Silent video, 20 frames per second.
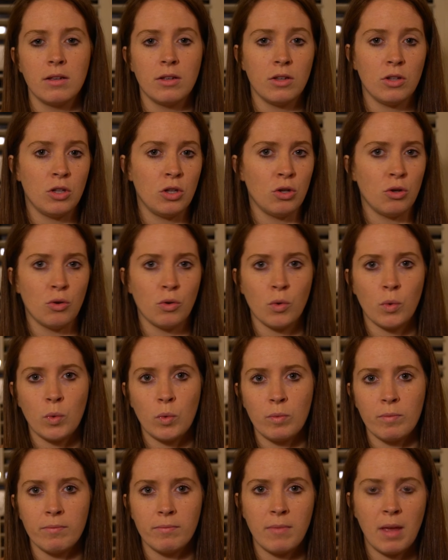
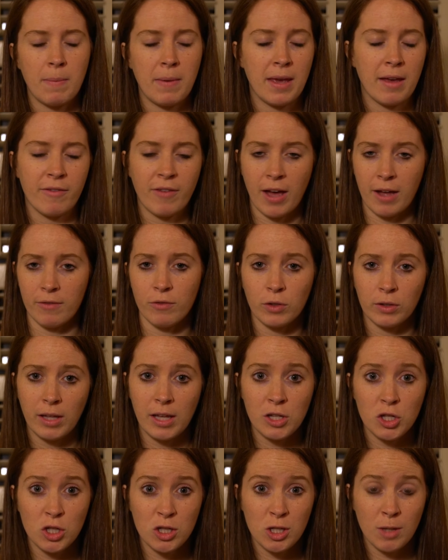you maybe have had
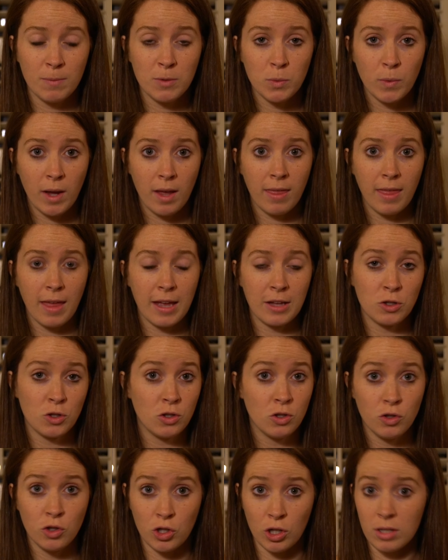relationships with,
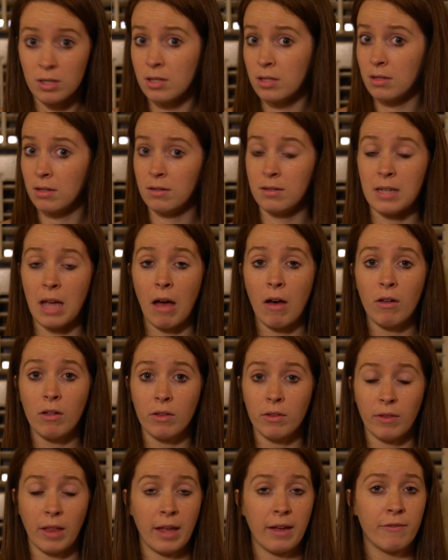and just
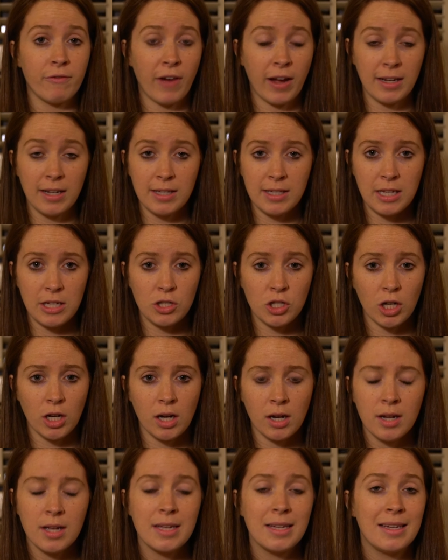find a
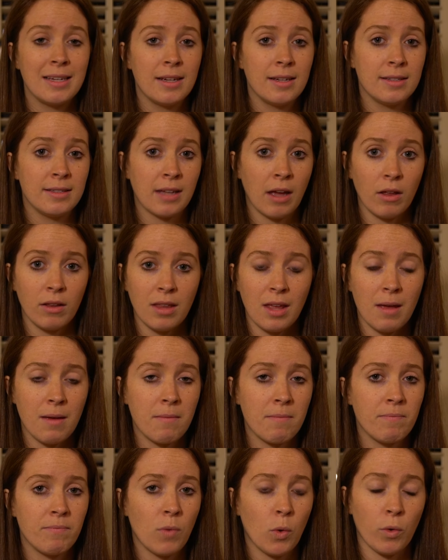teacher, tell
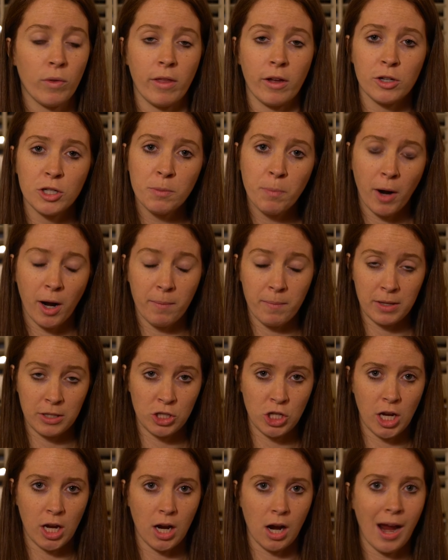them, or their department
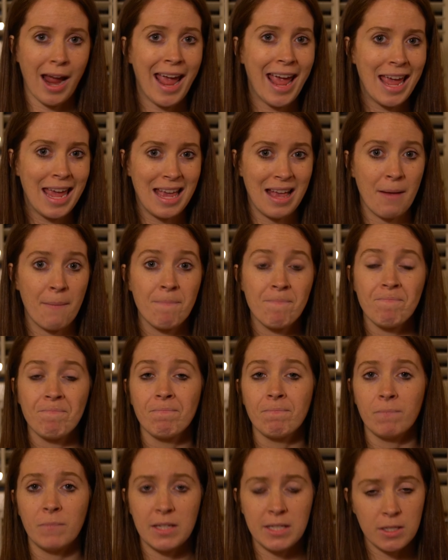chair, hey,
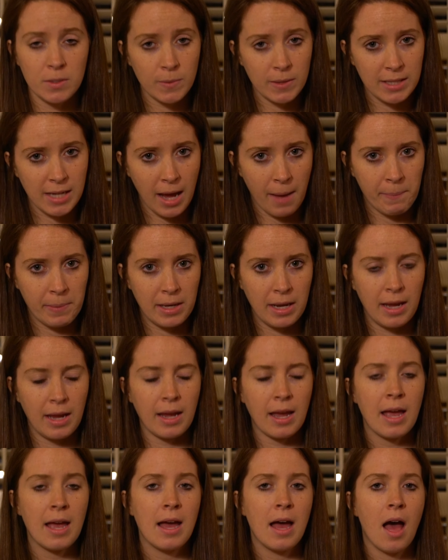this is what's
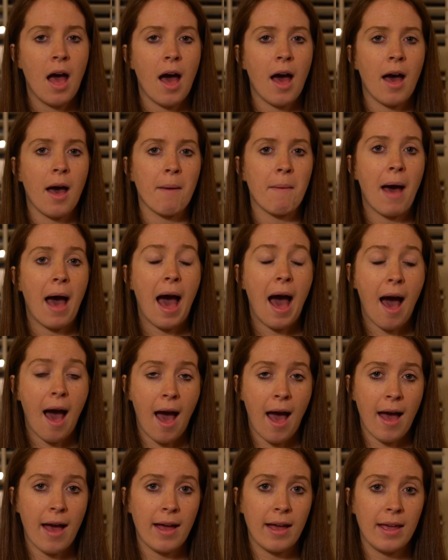happening.
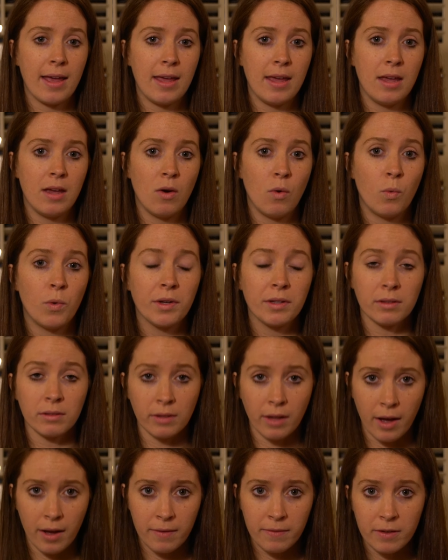I would
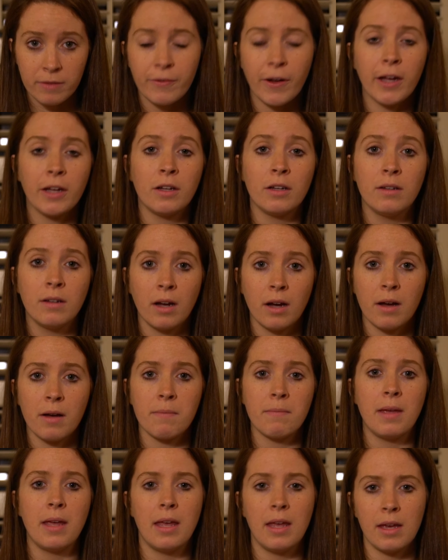love if I could
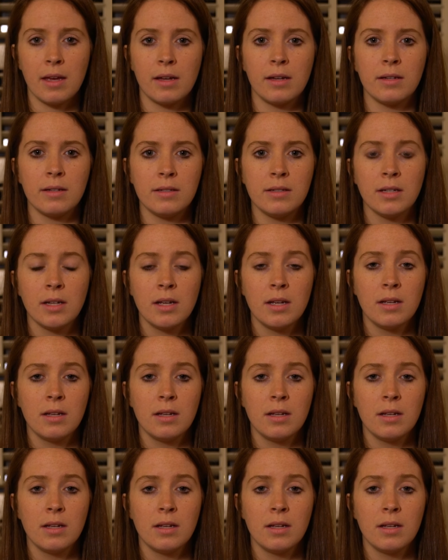come and